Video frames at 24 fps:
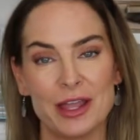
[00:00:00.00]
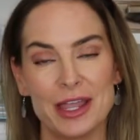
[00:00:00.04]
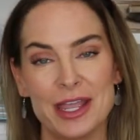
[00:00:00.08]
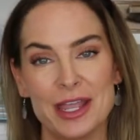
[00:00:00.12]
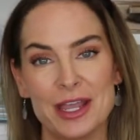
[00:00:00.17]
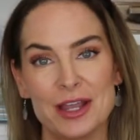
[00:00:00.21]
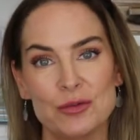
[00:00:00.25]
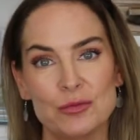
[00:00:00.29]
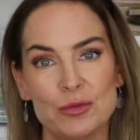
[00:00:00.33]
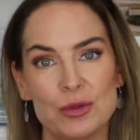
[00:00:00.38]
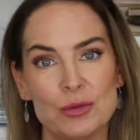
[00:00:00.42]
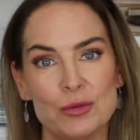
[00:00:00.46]

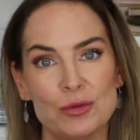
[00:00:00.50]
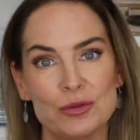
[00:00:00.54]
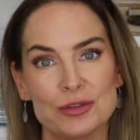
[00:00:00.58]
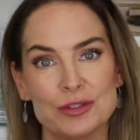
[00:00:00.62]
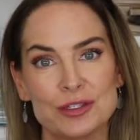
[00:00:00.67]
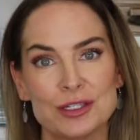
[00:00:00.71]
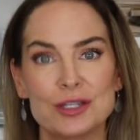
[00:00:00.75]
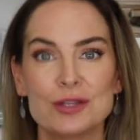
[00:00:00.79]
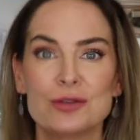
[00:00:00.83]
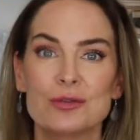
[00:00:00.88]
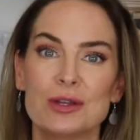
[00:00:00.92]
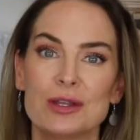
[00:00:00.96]
and we will
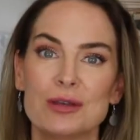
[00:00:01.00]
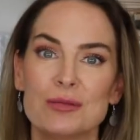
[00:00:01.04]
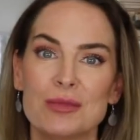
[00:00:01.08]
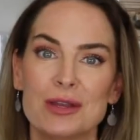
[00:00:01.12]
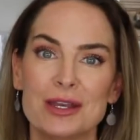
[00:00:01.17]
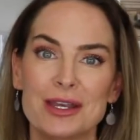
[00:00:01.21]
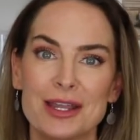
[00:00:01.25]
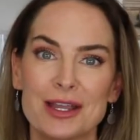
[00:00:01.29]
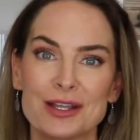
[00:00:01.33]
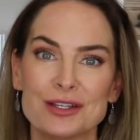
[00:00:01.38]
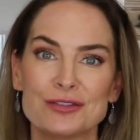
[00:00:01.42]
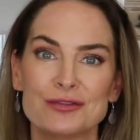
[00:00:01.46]
see you in my
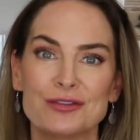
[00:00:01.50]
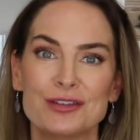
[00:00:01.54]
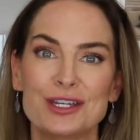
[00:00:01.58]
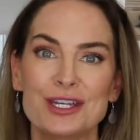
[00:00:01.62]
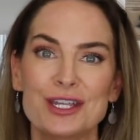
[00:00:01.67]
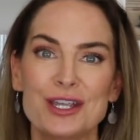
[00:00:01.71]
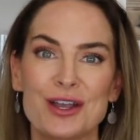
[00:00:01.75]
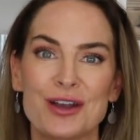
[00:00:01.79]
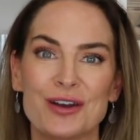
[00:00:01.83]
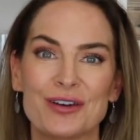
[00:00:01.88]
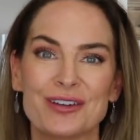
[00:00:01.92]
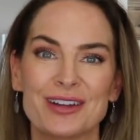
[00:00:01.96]
next
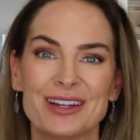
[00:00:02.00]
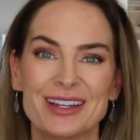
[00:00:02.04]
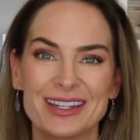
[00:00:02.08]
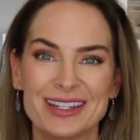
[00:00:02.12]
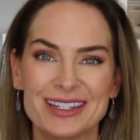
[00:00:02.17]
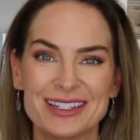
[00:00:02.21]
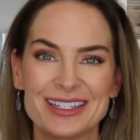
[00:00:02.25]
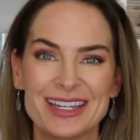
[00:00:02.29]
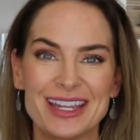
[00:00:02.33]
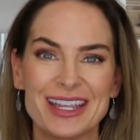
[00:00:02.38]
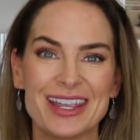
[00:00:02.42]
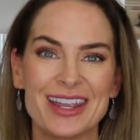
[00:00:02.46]
video.
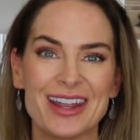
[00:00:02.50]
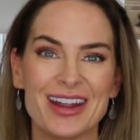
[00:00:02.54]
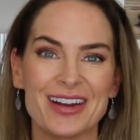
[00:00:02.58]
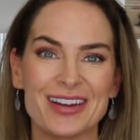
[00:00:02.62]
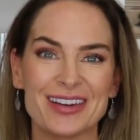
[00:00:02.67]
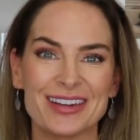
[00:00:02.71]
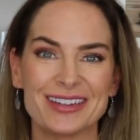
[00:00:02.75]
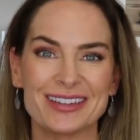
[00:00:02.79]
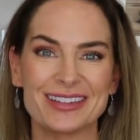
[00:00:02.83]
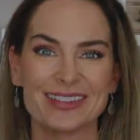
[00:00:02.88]
Take care.